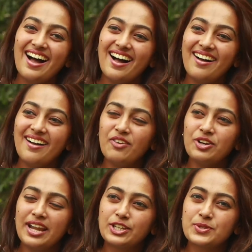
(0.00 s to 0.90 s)
Uh, I
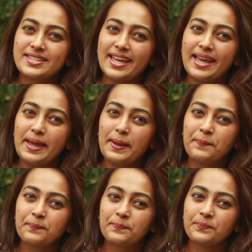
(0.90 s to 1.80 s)
would like to say
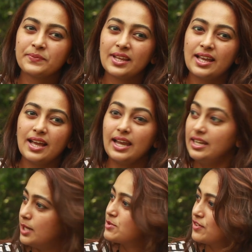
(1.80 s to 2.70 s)

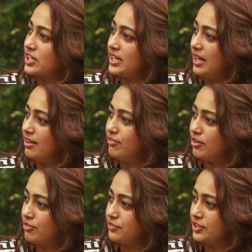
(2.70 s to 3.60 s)
in terms of Shakila
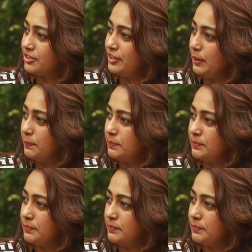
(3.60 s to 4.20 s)
for, for, the, for the film.